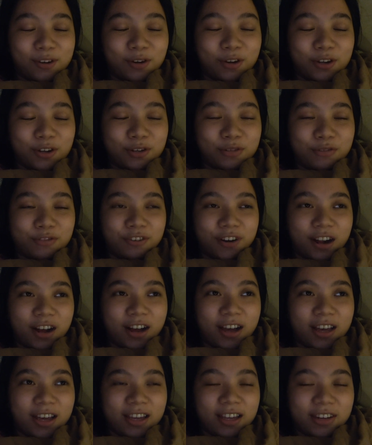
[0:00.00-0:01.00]
going to
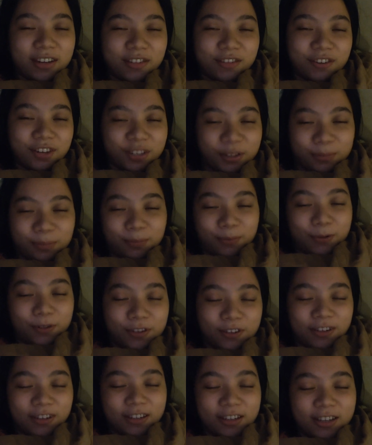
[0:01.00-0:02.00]
try and read a
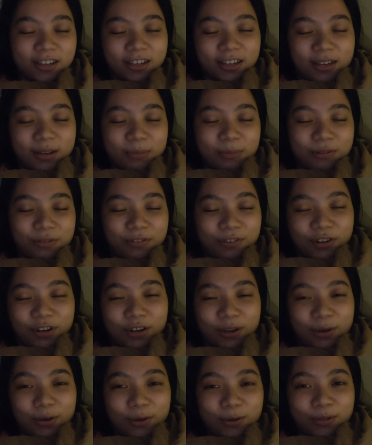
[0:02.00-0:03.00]
book before
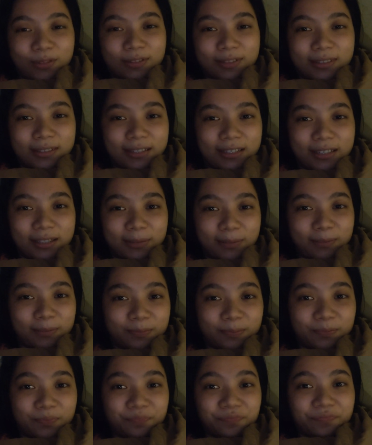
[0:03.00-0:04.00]
I go to sleep
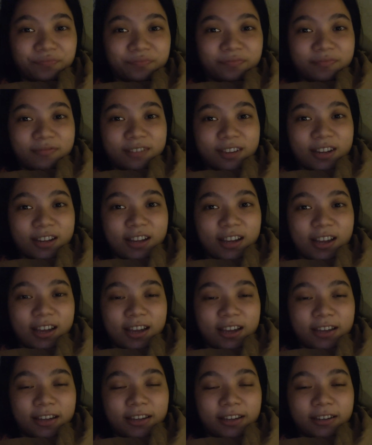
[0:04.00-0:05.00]

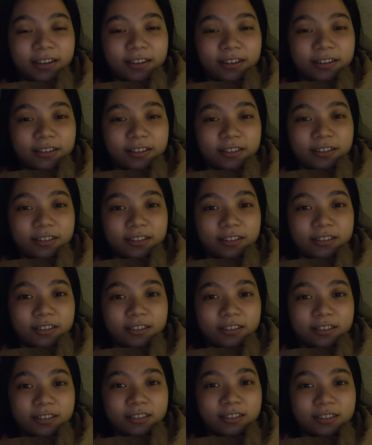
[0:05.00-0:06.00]
and uh,
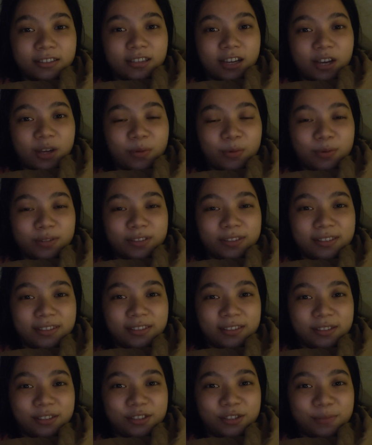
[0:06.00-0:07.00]
I will
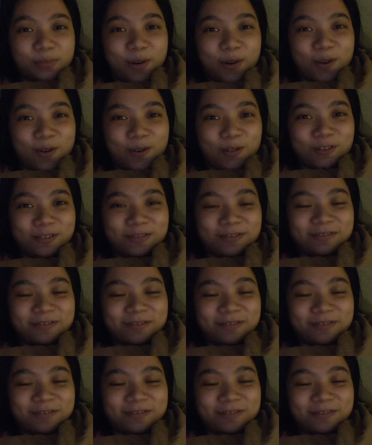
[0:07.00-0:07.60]
see you tomorrow.